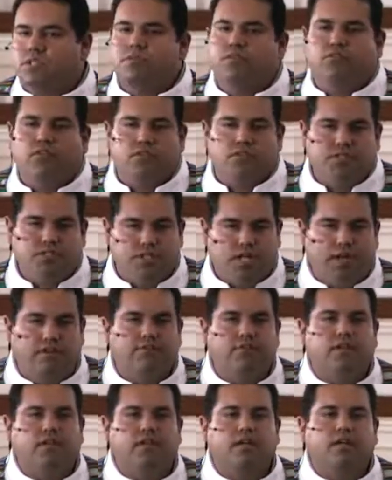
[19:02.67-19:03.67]
of our
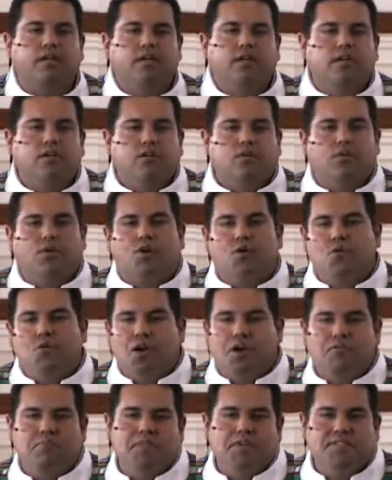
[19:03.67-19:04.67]
staffing
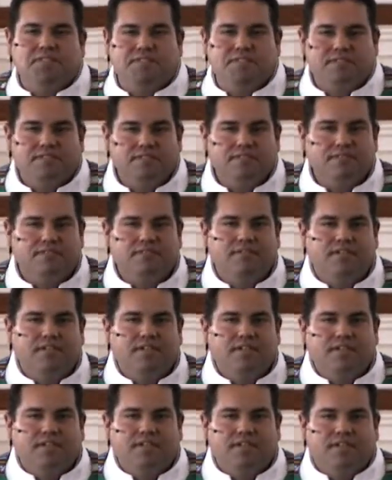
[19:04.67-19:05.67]
requirements.
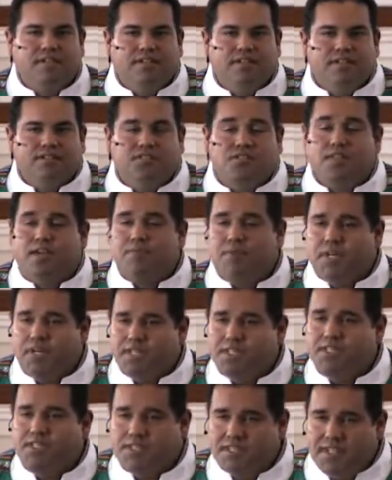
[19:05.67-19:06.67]
So that
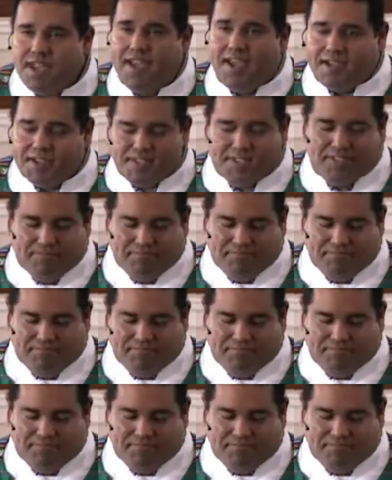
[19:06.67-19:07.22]
money's intact.